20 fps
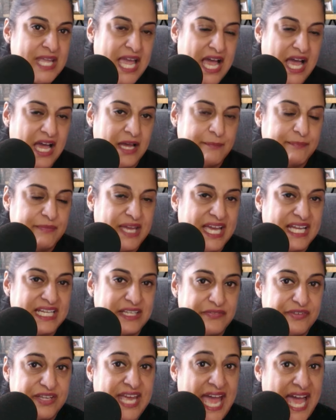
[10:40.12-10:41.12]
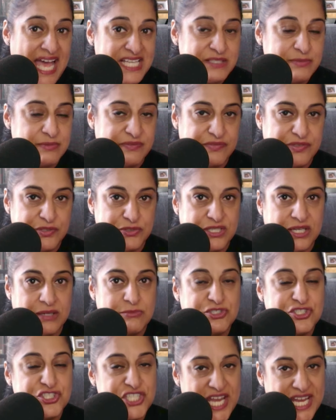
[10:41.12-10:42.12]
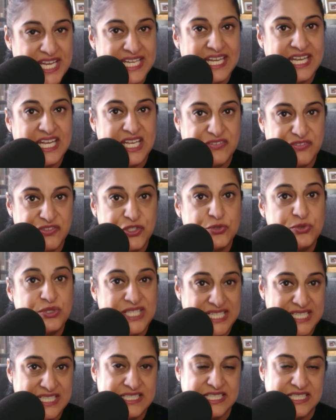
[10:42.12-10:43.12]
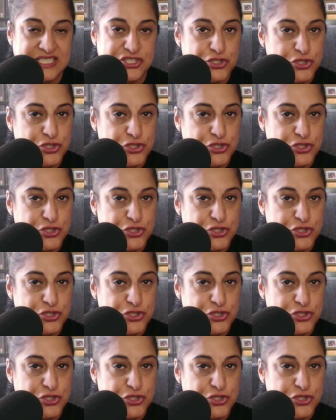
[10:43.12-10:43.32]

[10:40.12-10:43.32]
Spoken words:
And if it has been filled up, check if you need it.